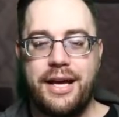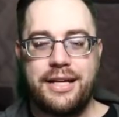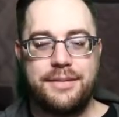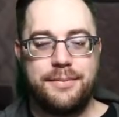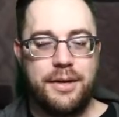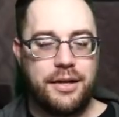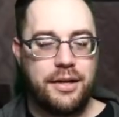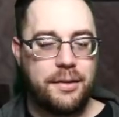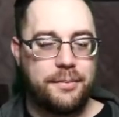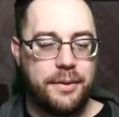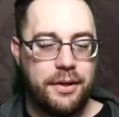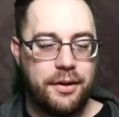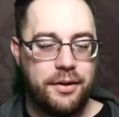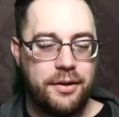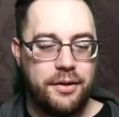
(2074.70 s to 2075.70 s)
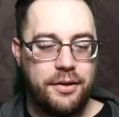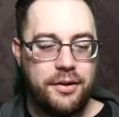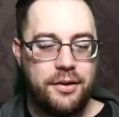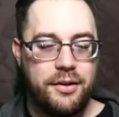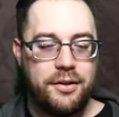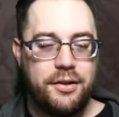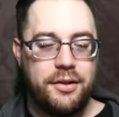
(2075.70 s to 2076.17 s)
back up here.
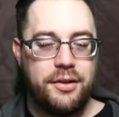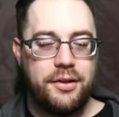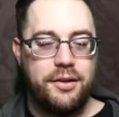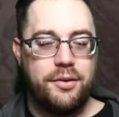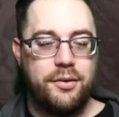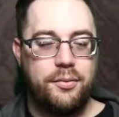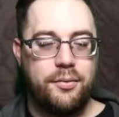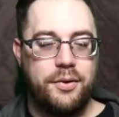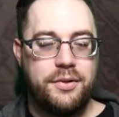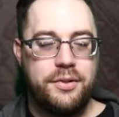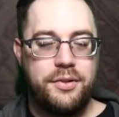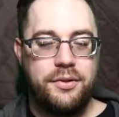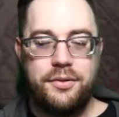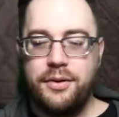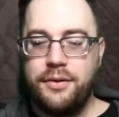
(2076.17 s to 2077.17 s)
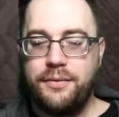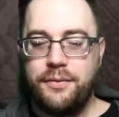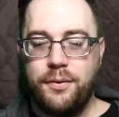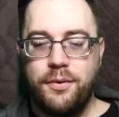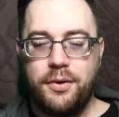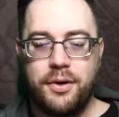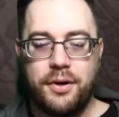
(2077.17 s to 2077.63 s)
1, 2, 3,
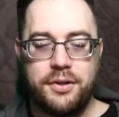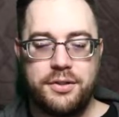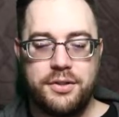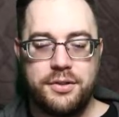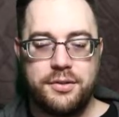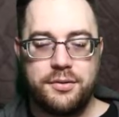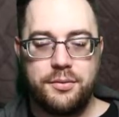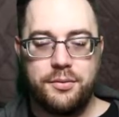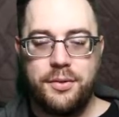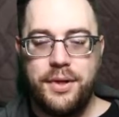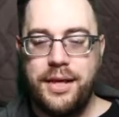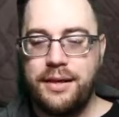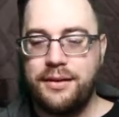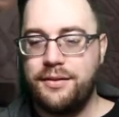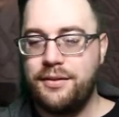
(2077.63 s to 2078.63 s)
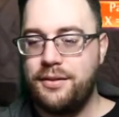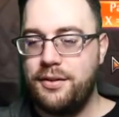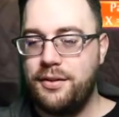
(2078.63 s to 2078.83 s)
4. Sweet.